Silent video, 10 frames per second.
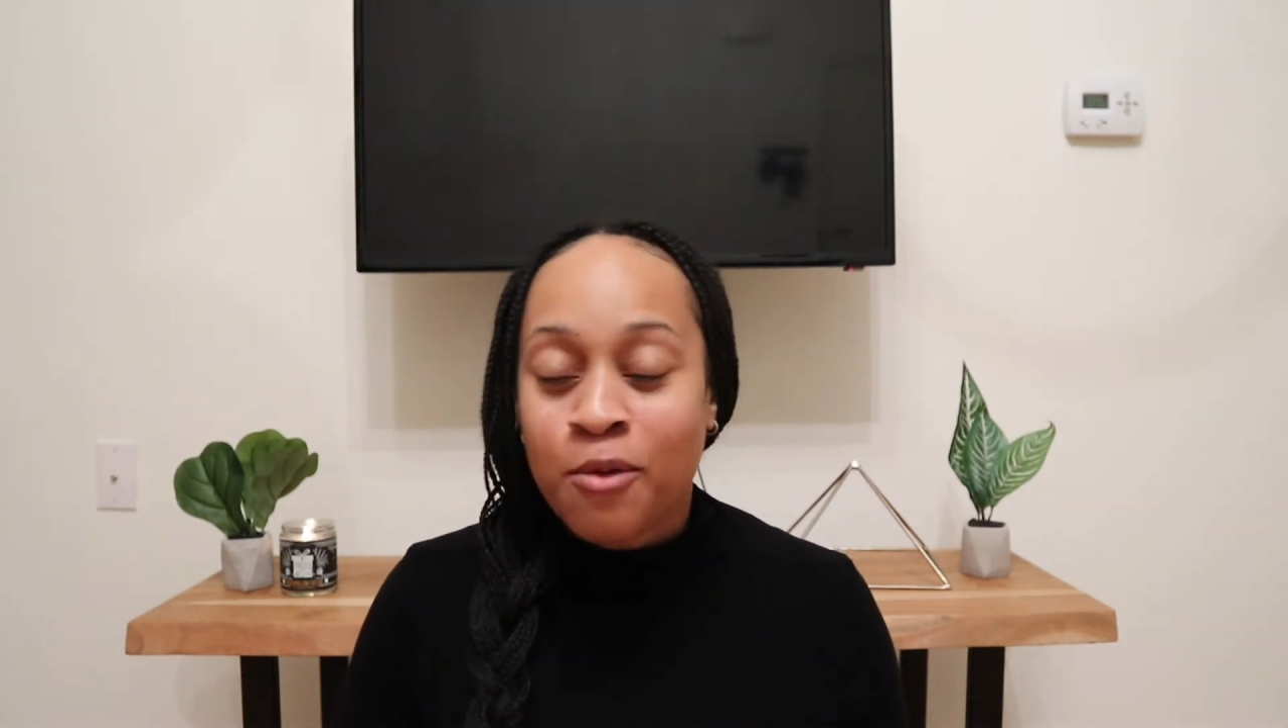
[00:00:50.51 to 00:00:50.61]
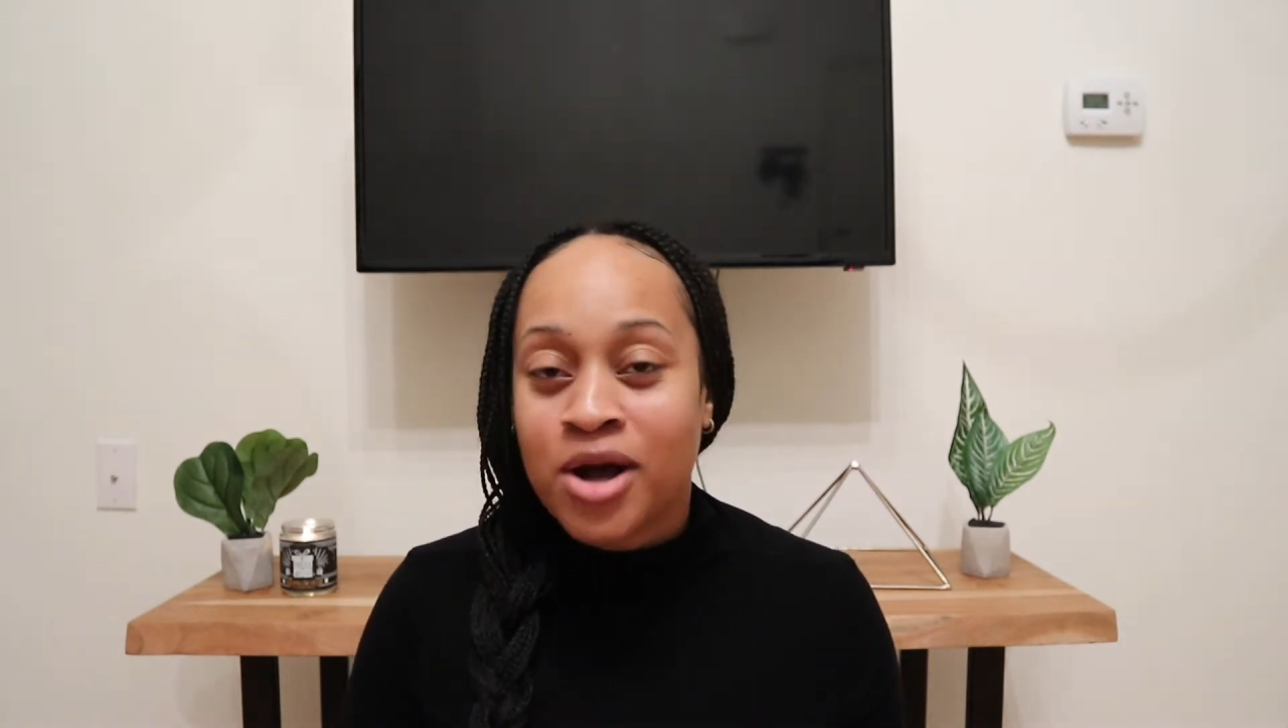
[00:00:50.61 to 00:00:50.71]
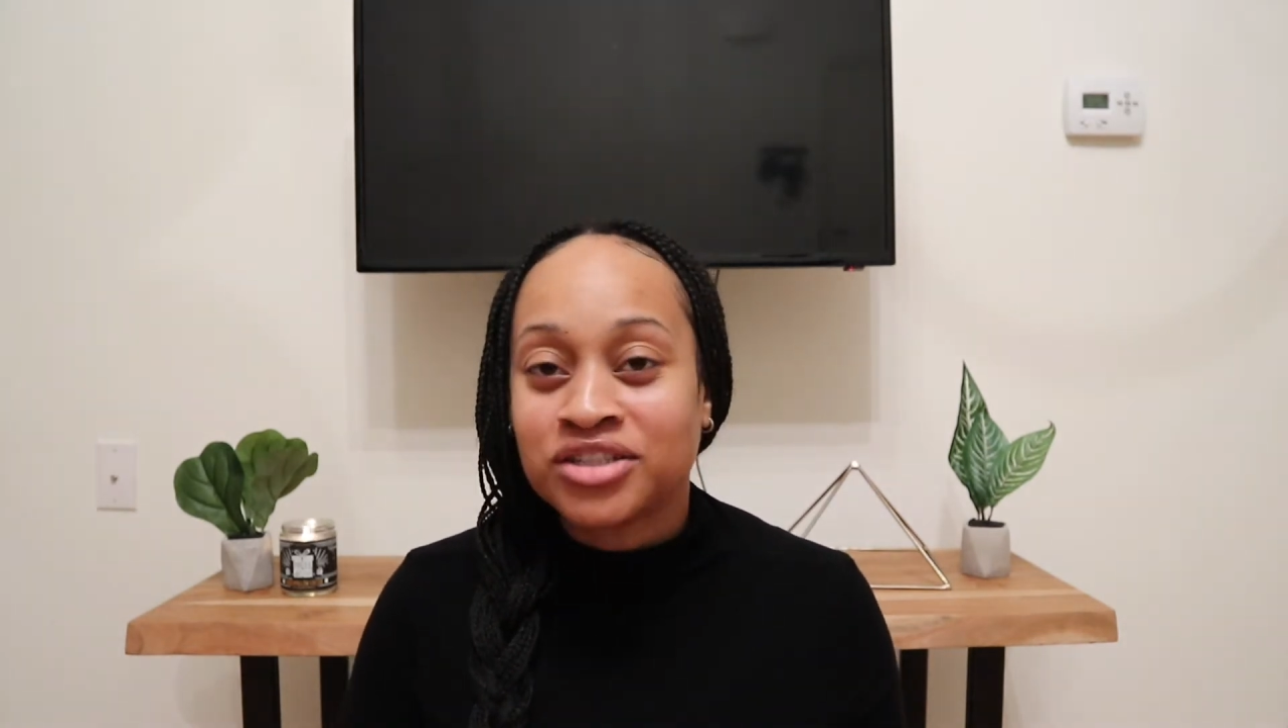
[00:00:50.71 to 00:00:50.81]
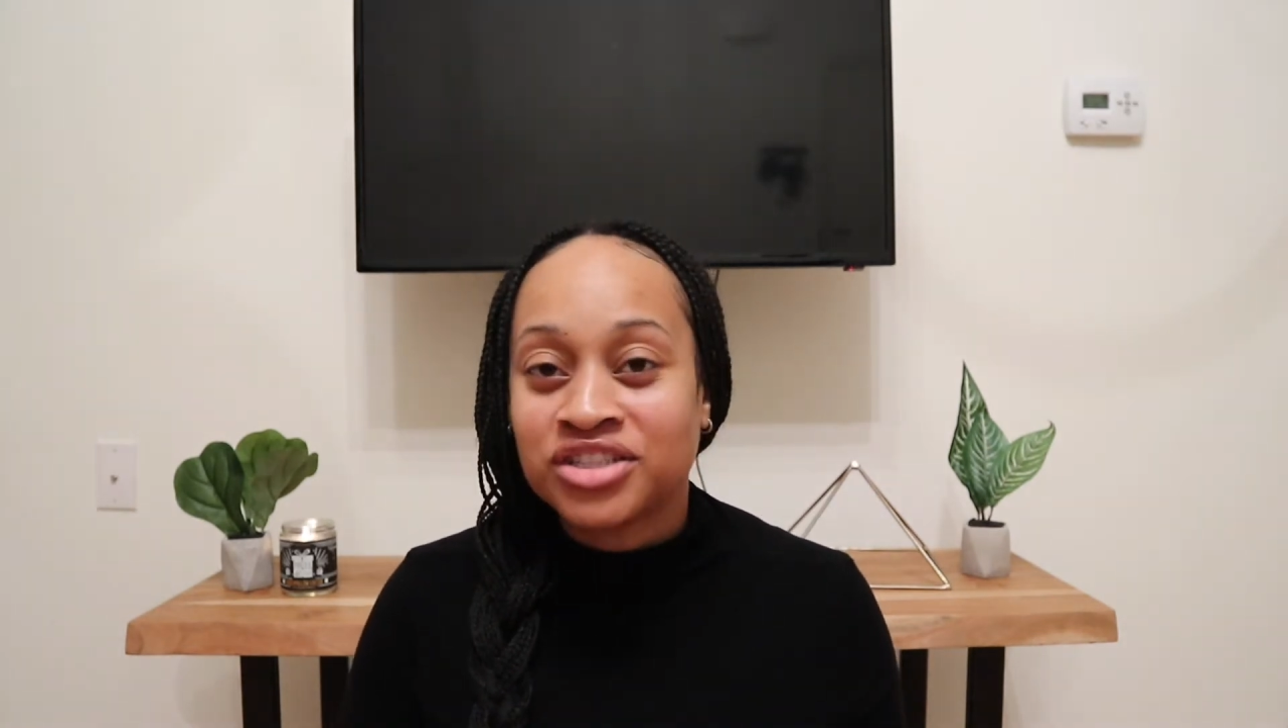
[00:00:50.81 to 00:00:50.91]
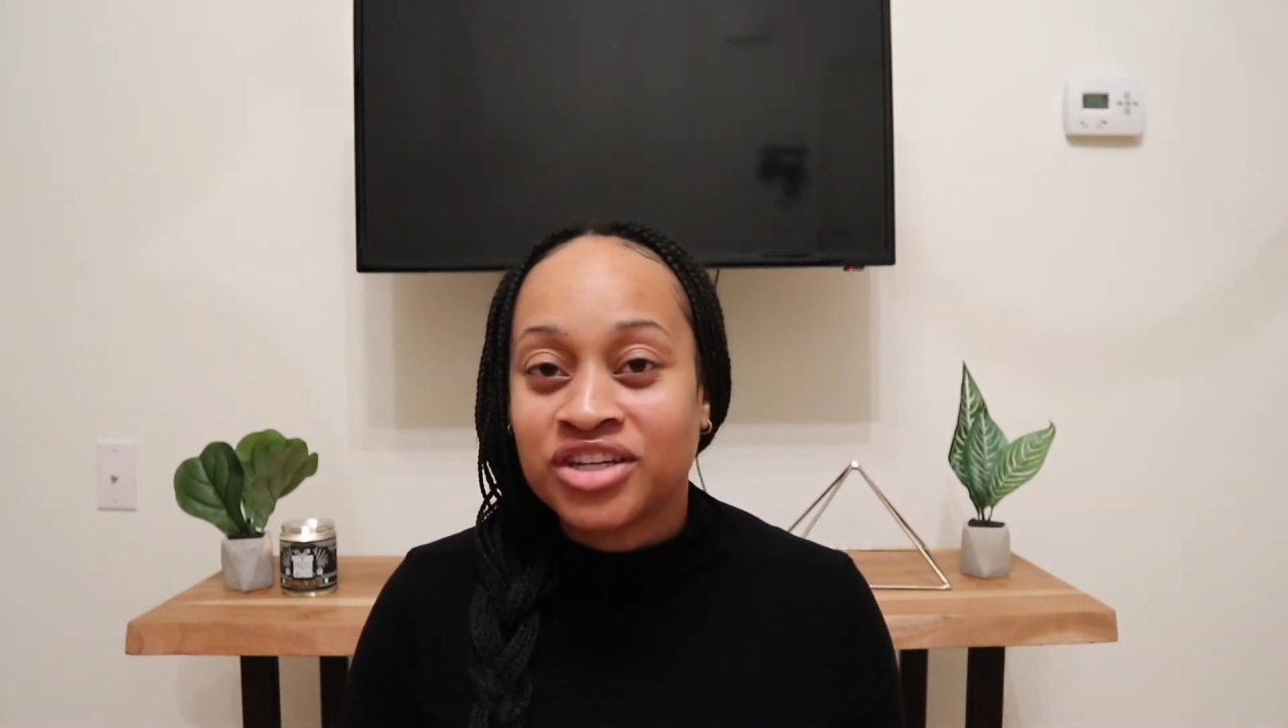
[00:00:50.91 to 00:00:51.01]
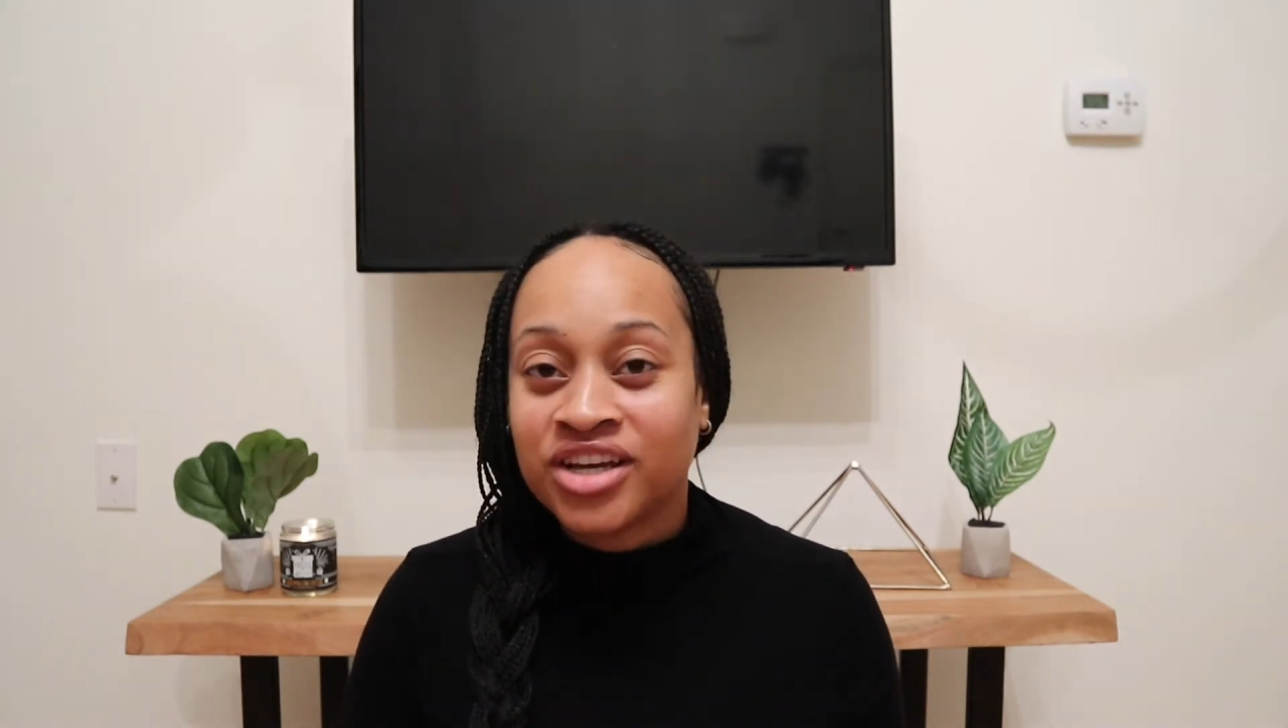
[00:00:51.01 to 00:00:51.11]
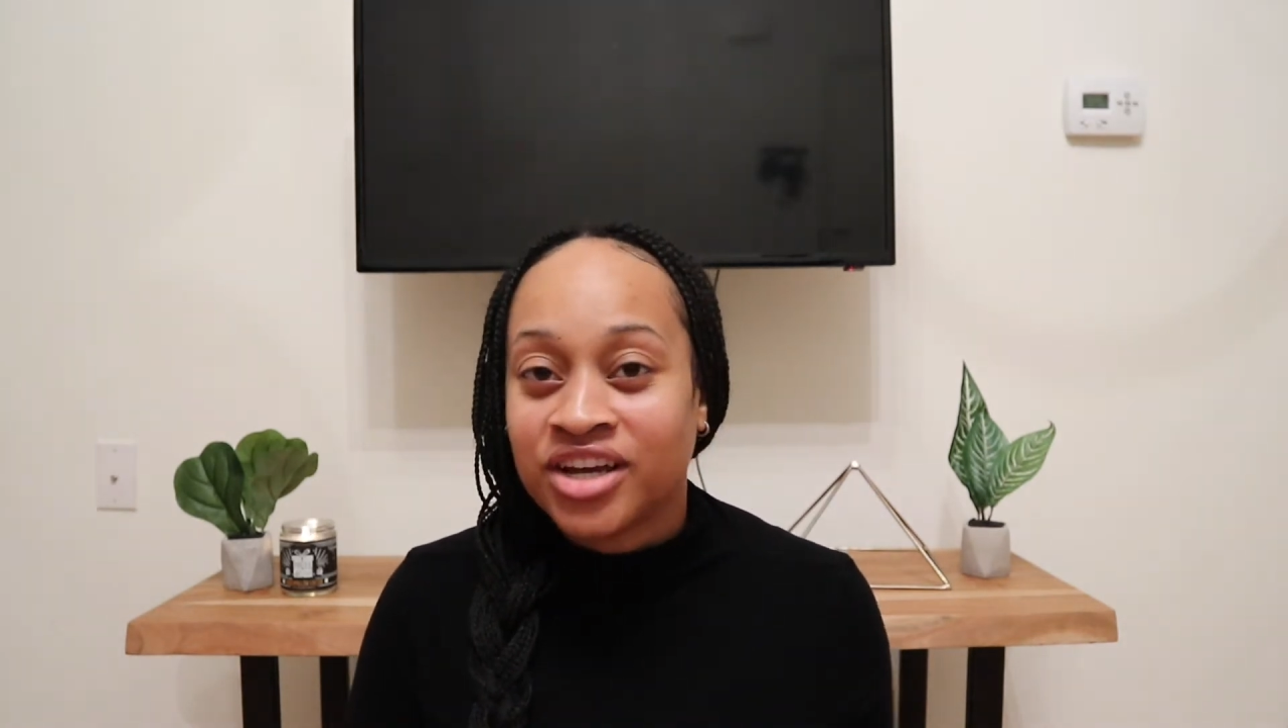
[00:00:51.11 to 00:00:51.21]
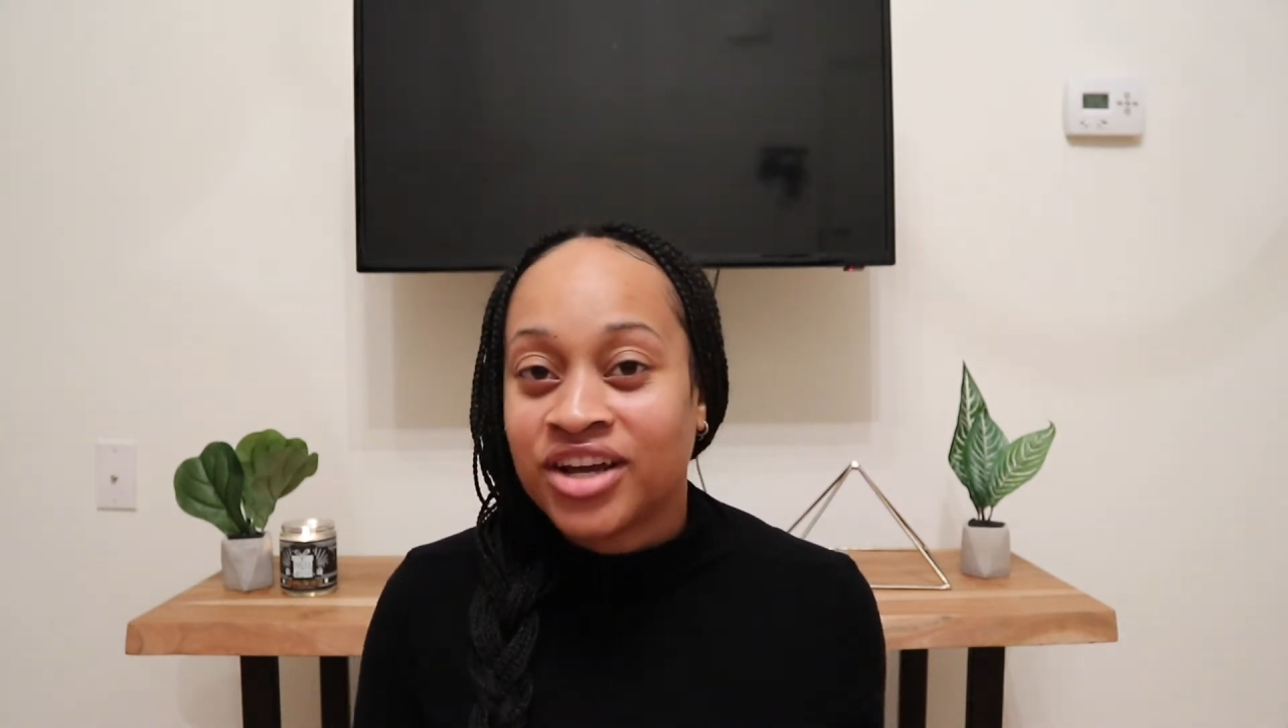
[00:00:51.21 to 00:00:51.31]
washing your hair.